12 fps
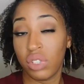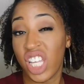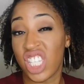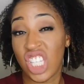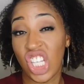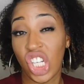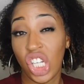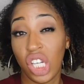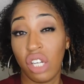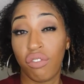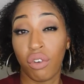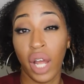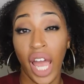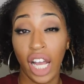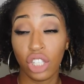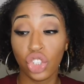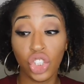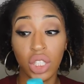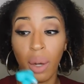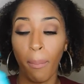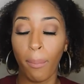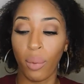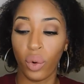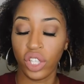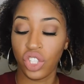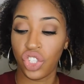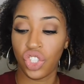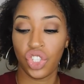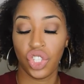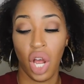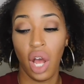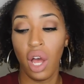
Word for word: It's good for extra moisture.